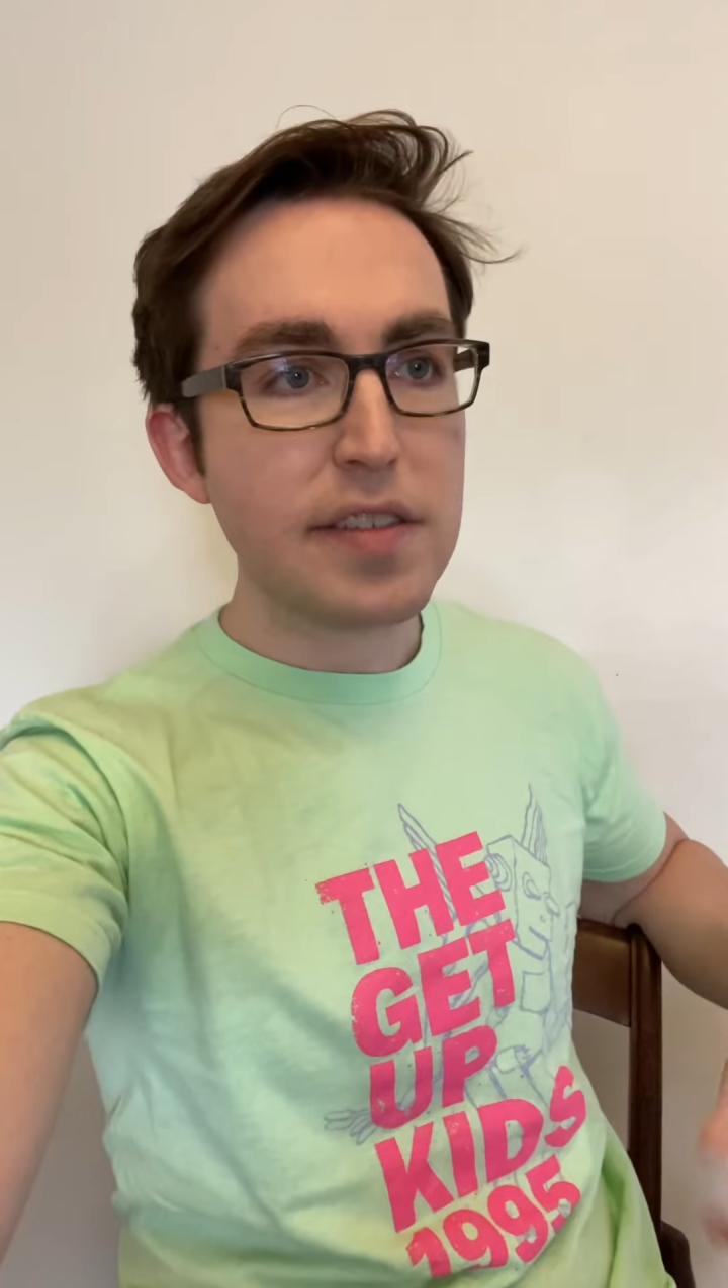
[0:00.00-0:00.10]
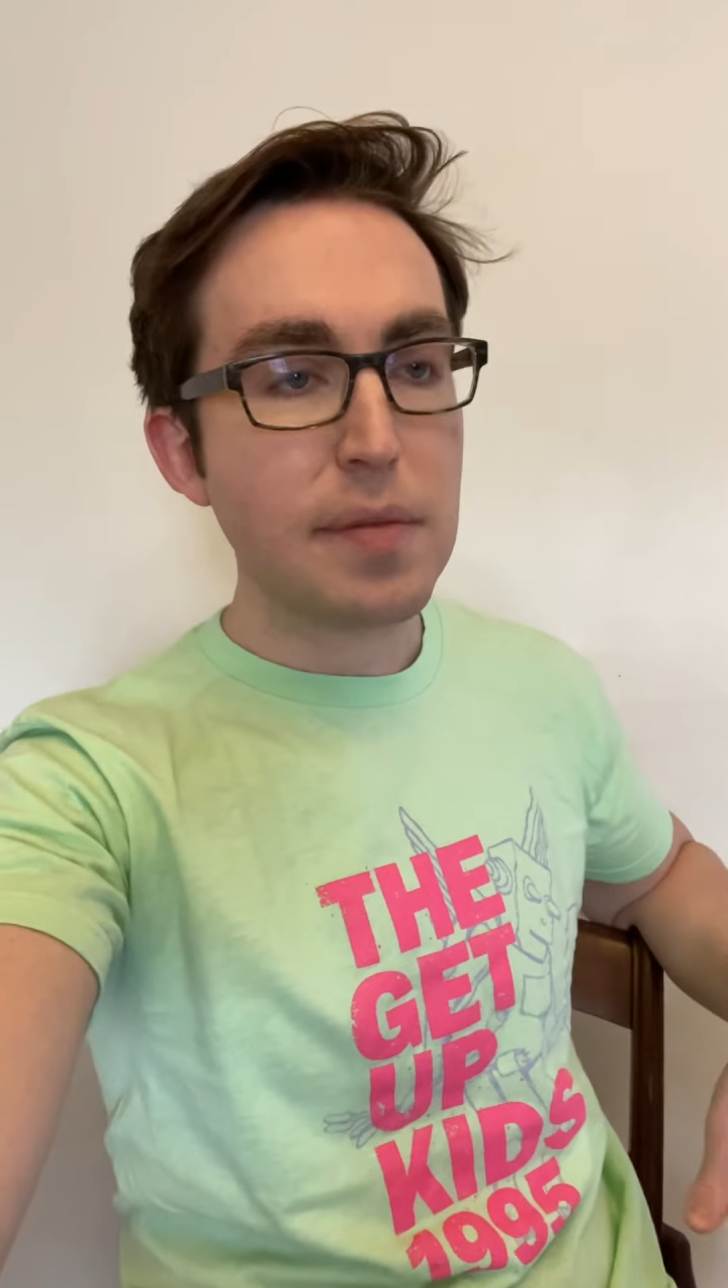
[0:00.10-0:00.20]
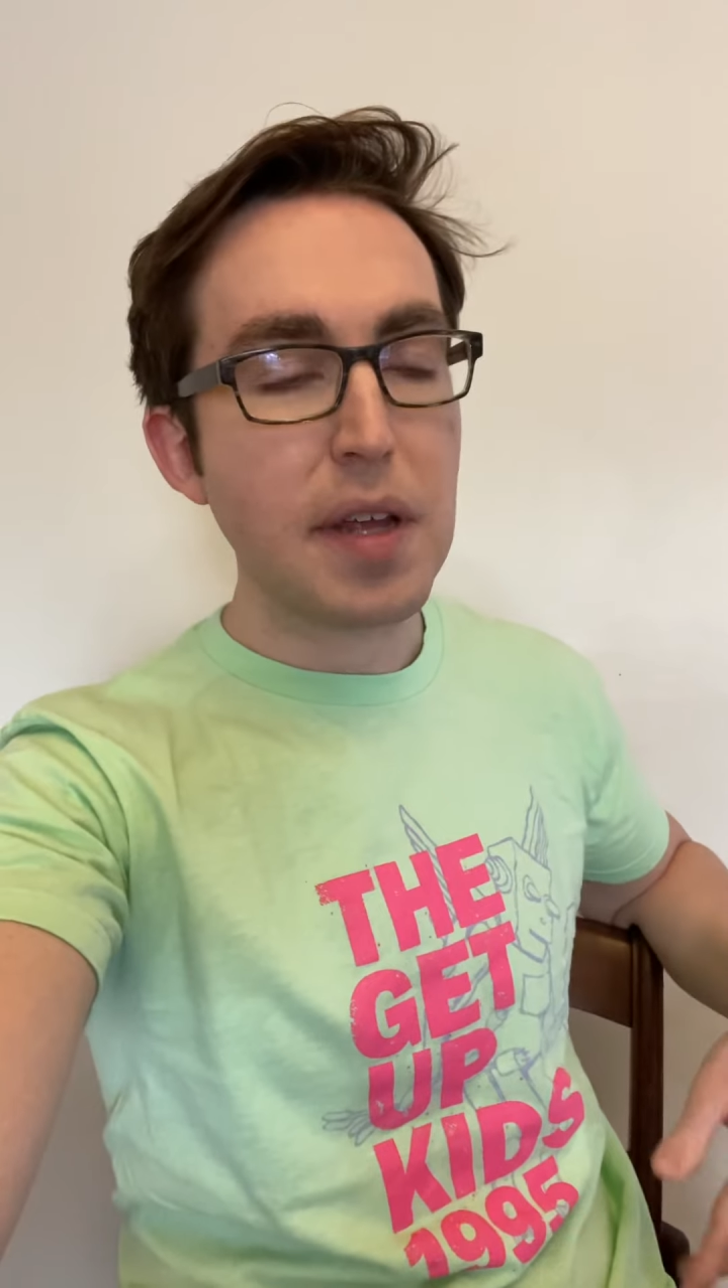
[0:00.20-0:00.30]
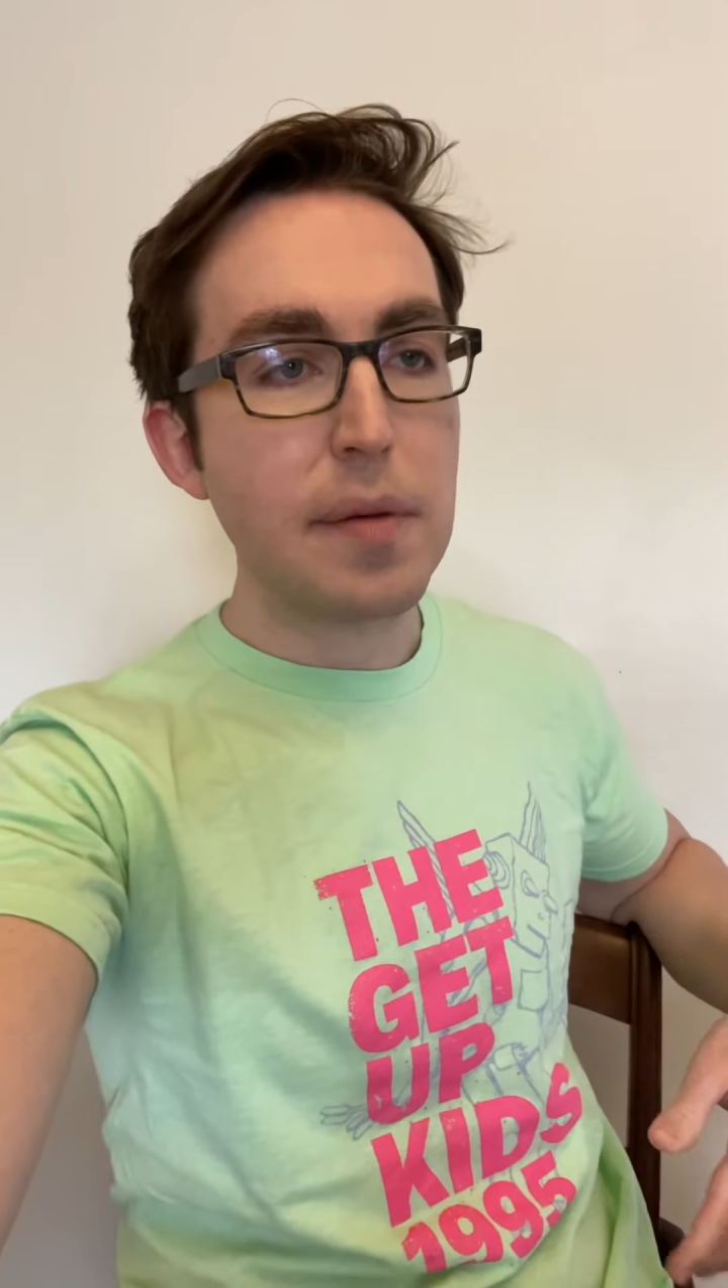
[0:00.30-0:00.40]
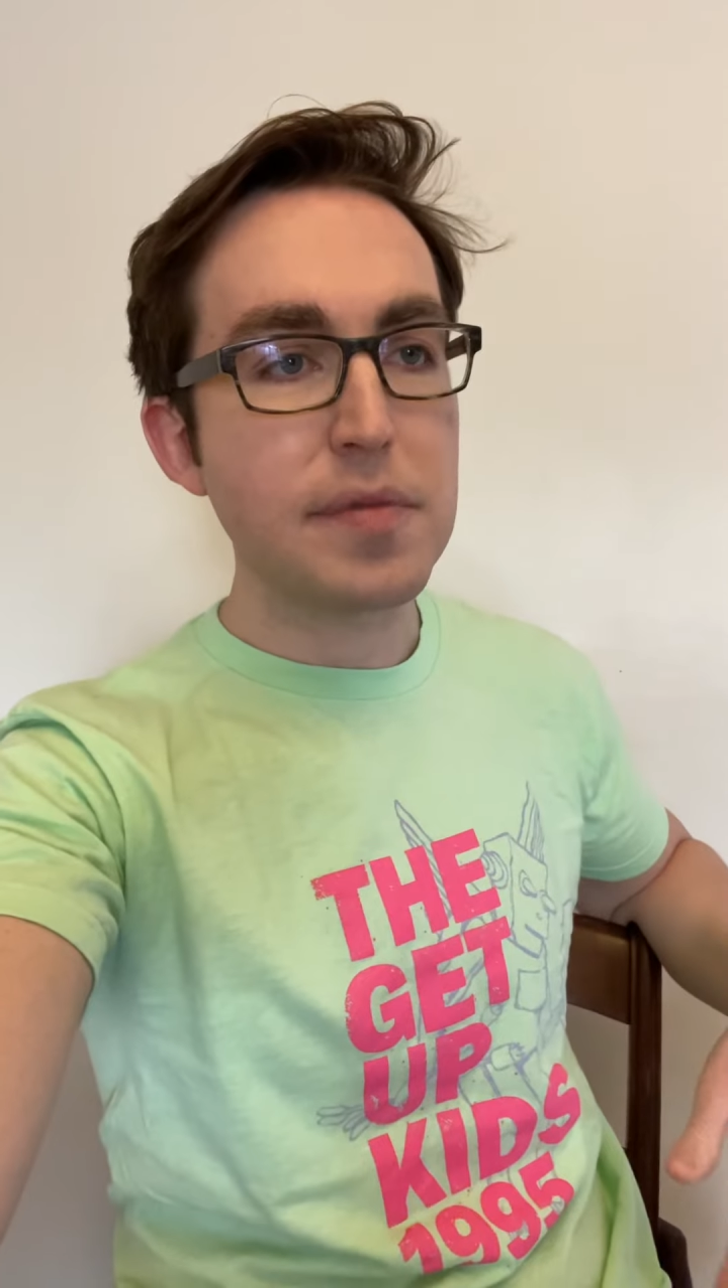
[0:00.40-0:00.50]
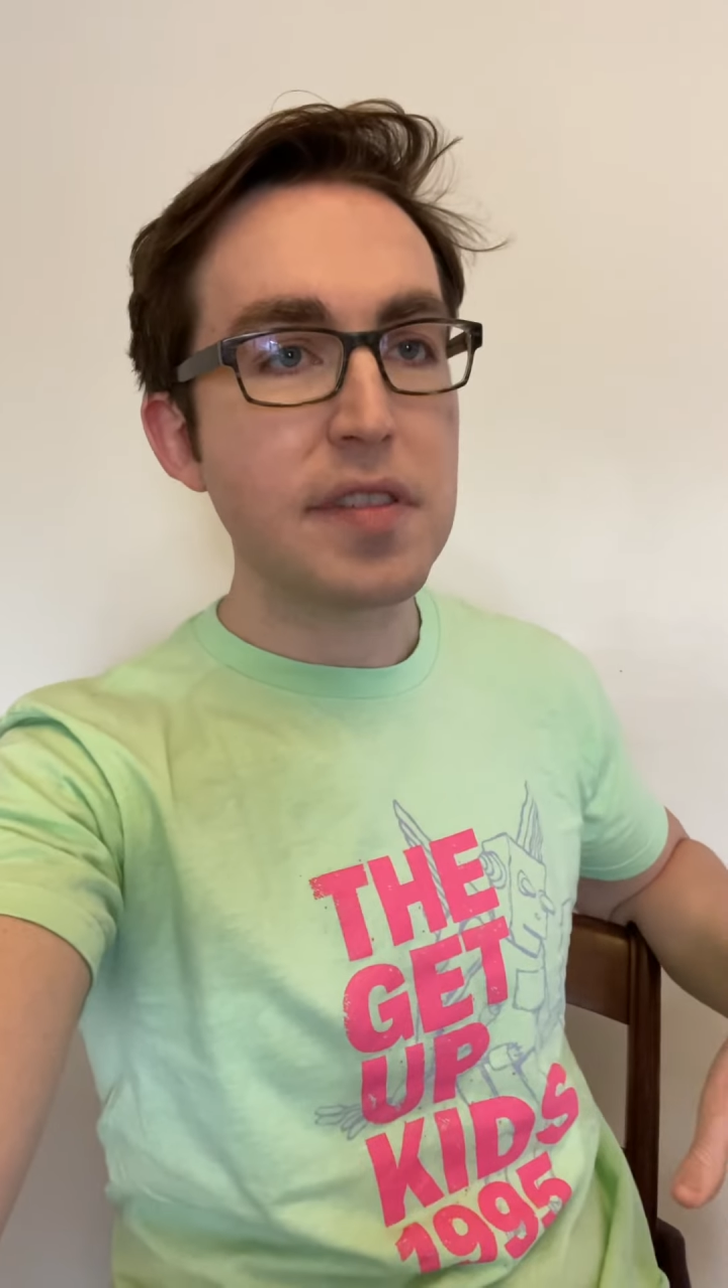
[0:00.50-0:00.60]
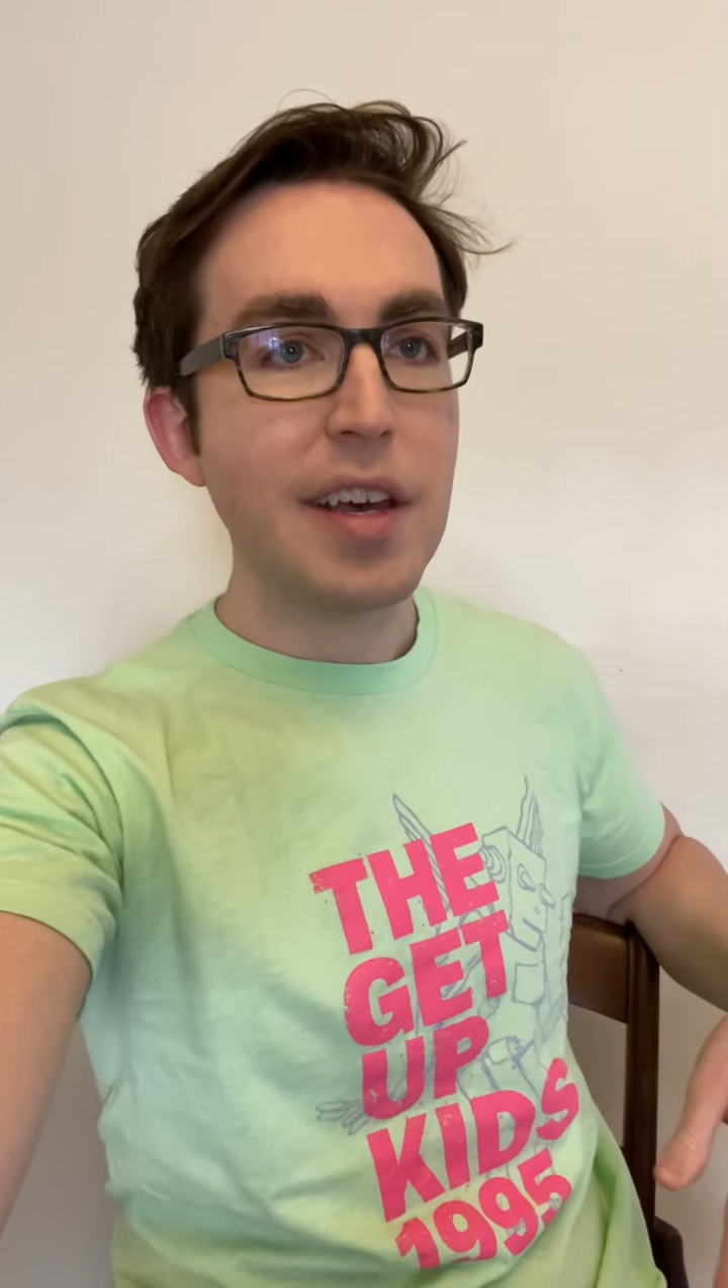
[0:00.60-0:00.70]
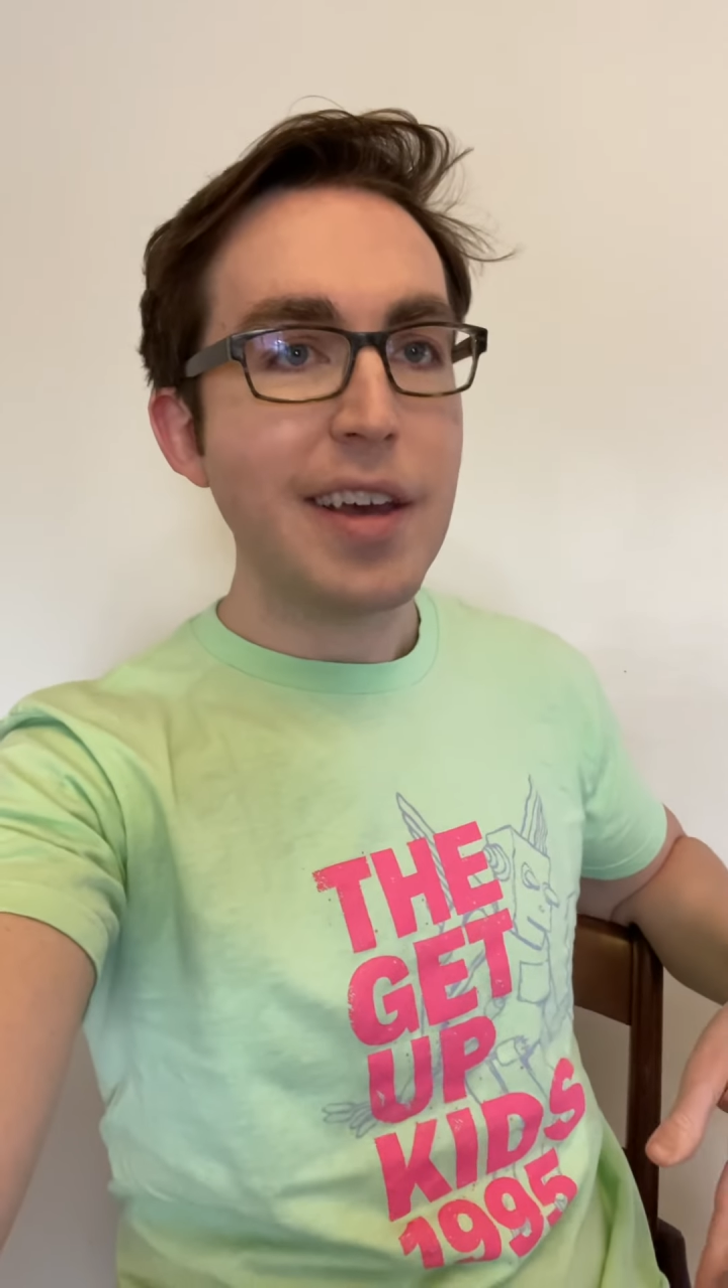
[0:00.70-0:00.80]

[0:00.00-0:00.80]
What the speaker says: sometimes